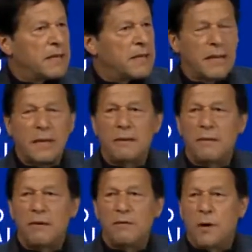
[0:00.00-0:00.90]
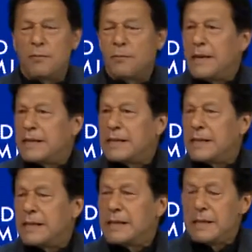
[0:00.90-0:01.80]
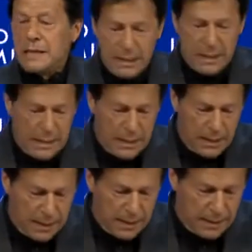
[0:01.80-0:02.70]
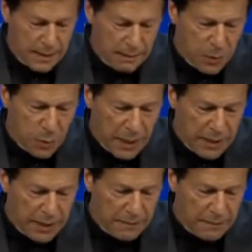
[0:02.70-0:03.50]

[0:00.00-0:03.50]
Number one is our population.